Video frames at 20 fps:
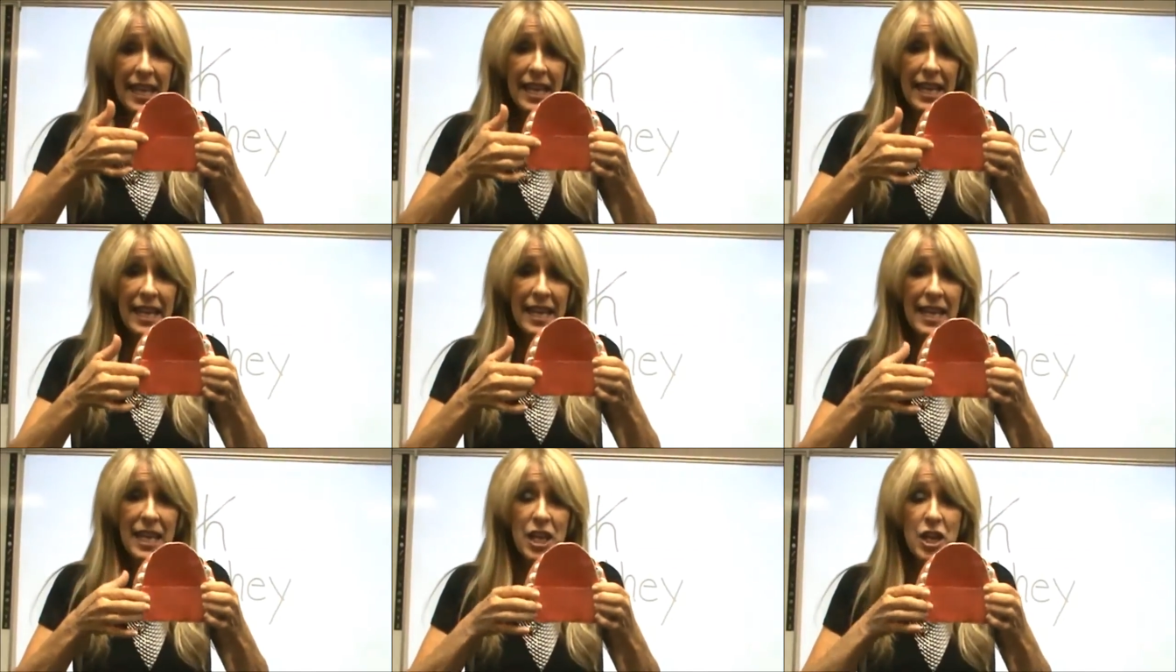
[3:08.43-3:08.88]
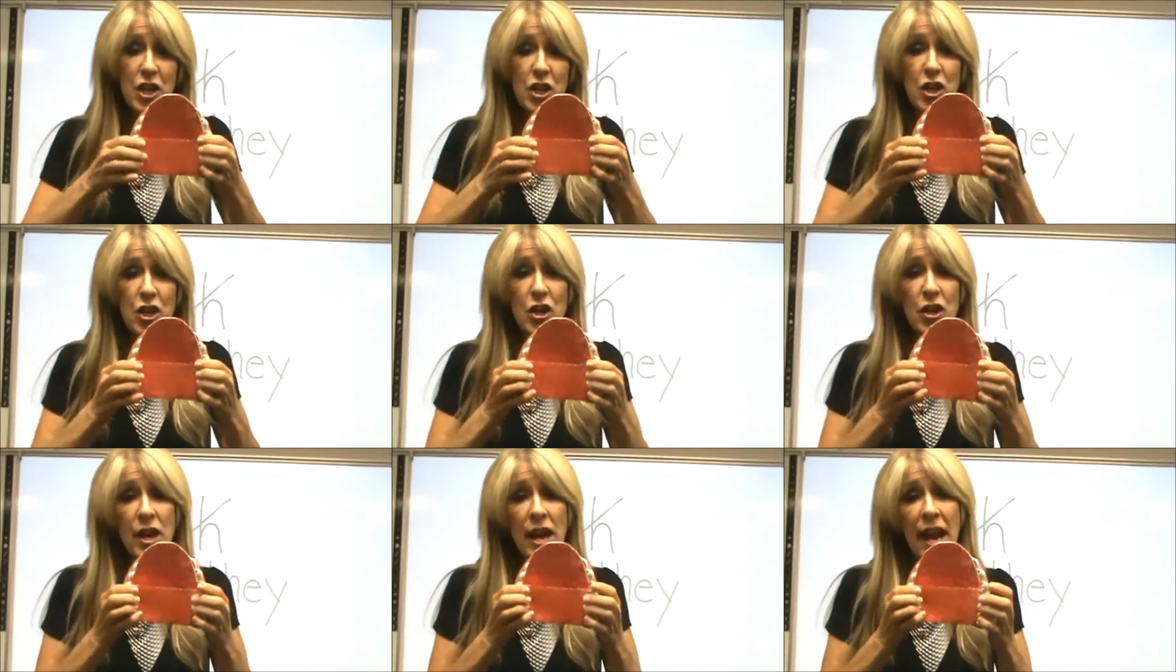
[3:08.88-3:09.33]

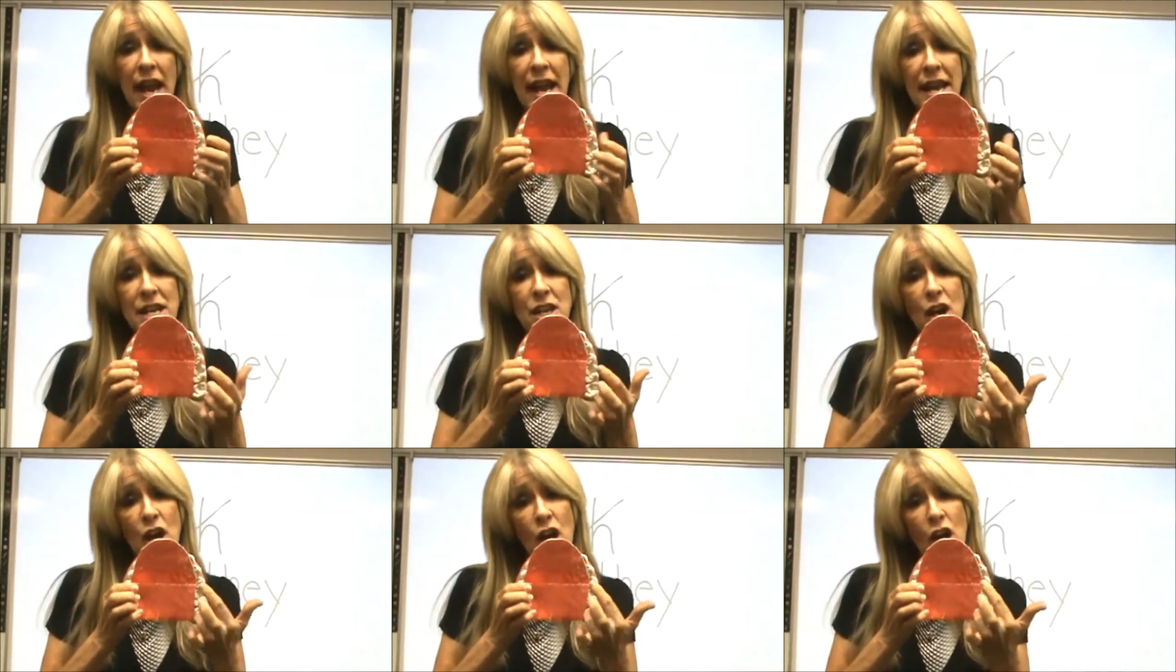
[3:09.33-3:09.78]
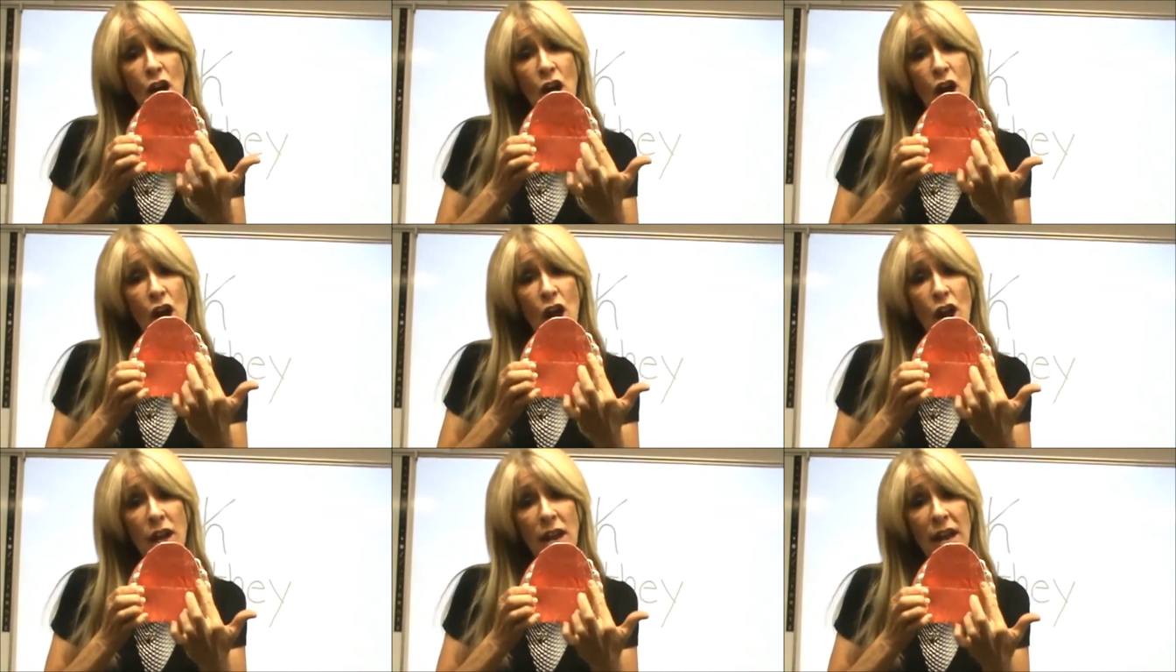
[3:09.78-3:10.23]
here and
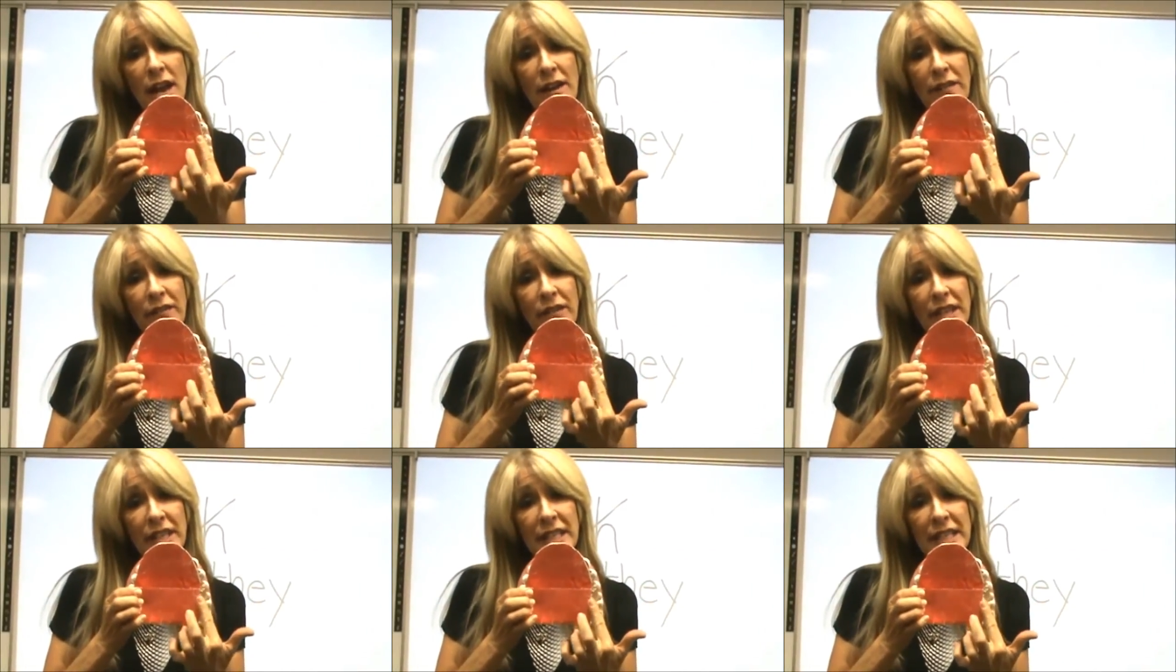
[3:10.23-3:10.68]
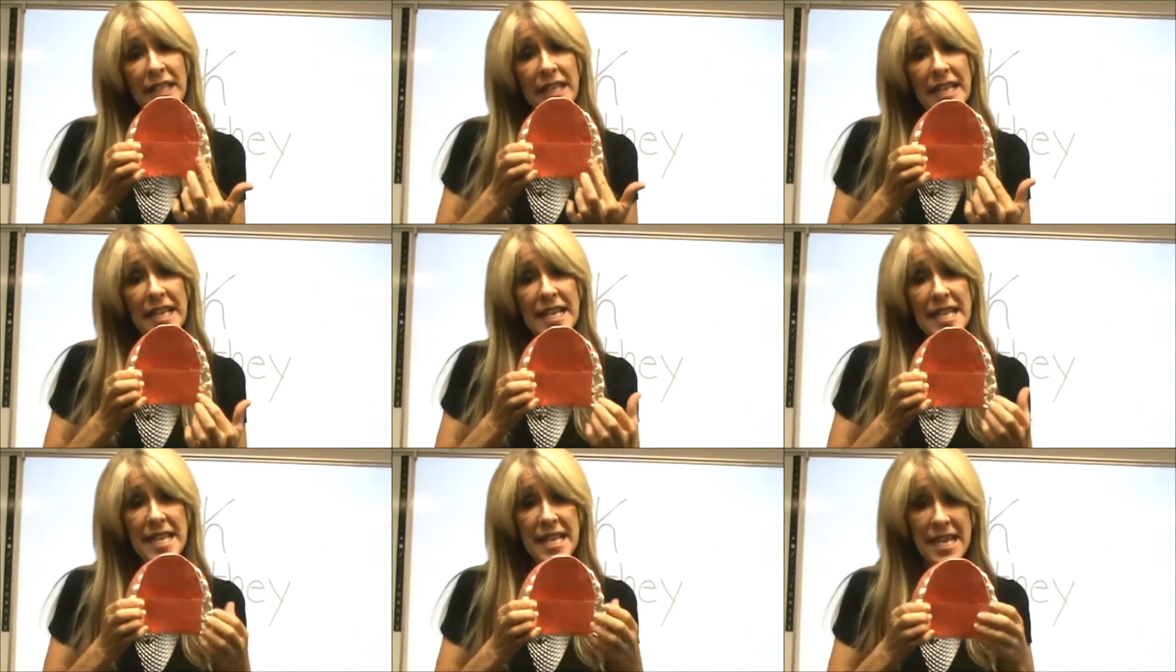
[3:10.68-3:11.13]
all of the
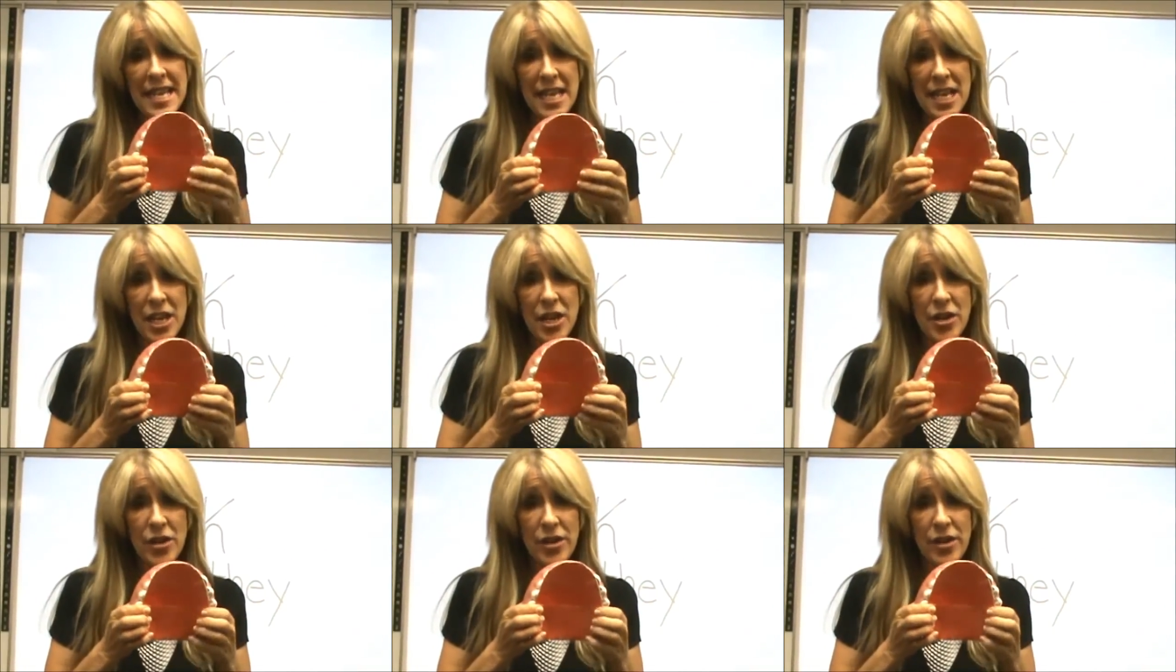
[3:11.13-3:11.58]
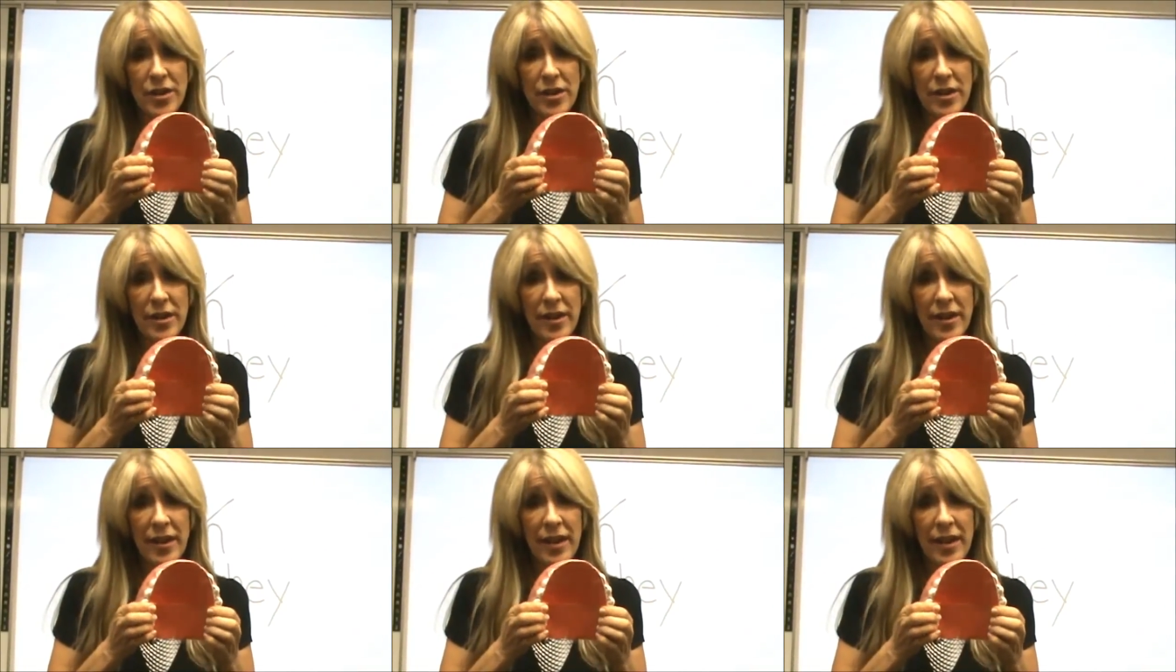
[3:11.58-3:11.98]
teeth here.